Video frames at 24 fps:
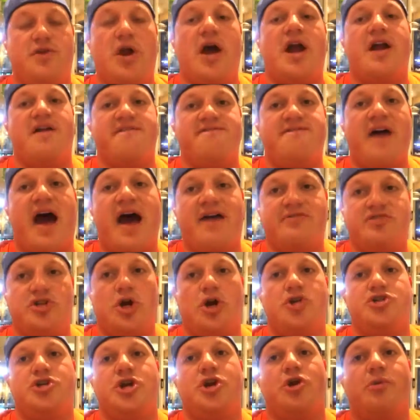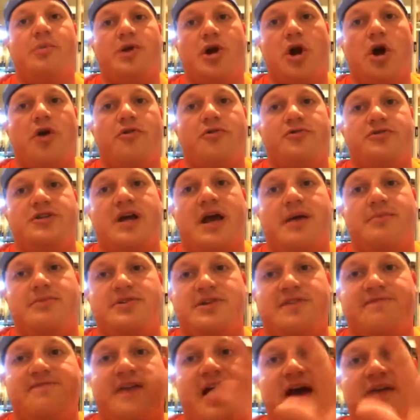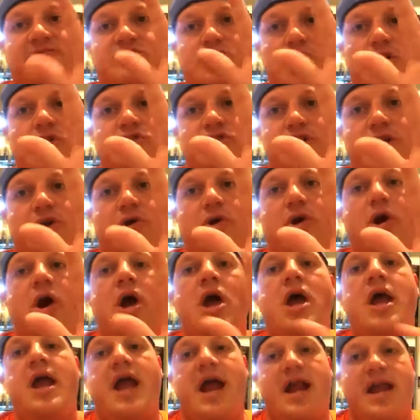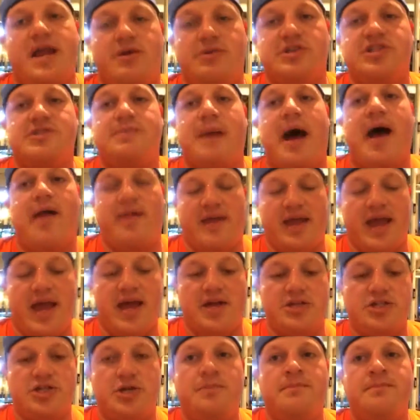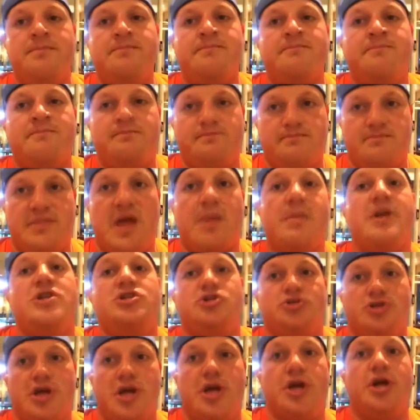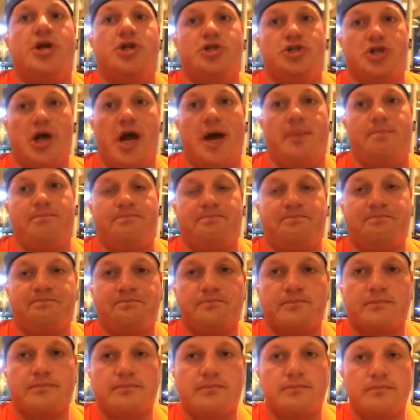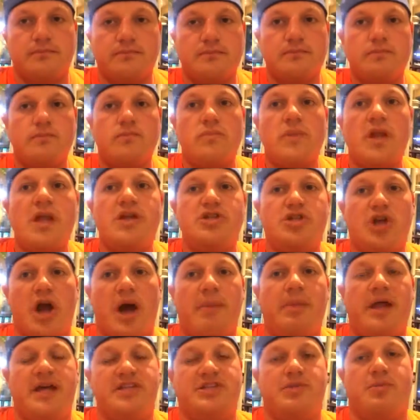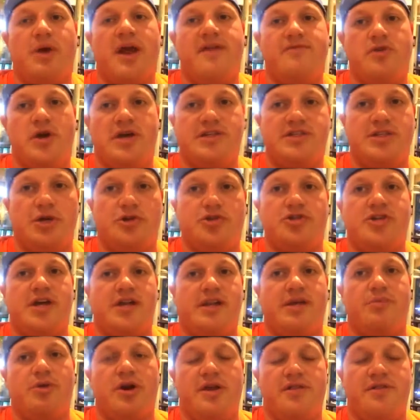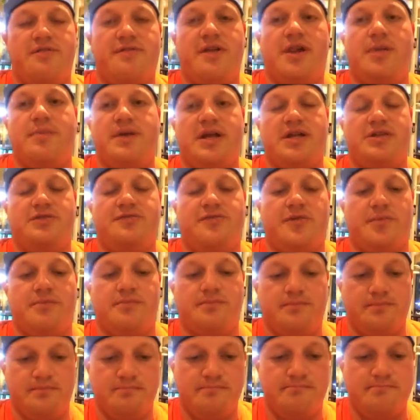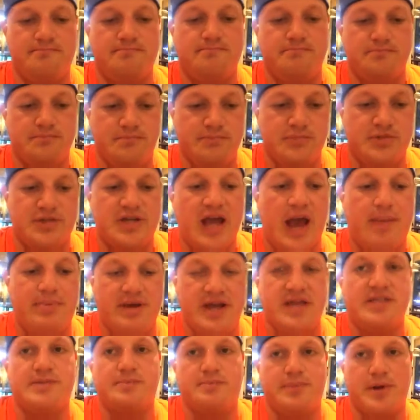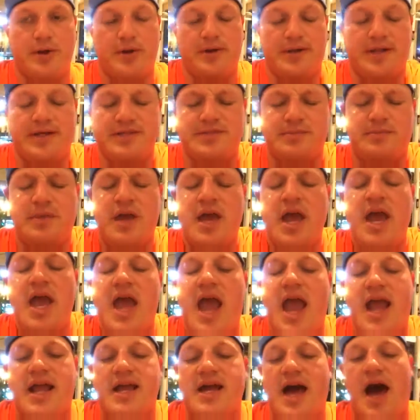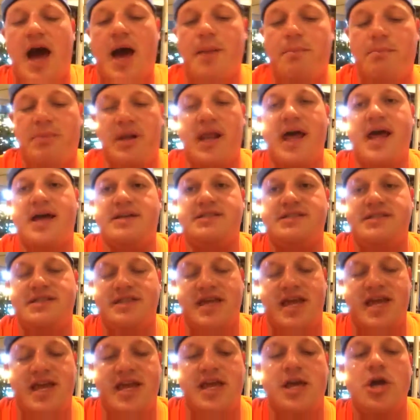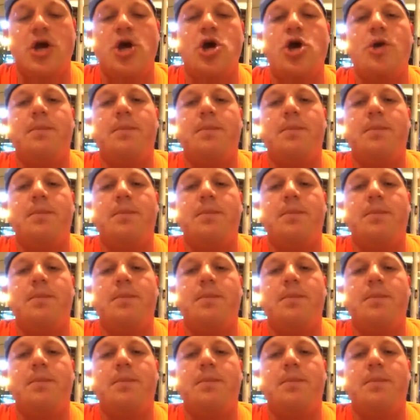if you had a 5-star general, MacArthur Time was a 5-star general, and he was smiling at you, that means you did a good job. So God bless the brave U.S. soldiers that liberated the Philippines from Japanese imperialism, and God bless the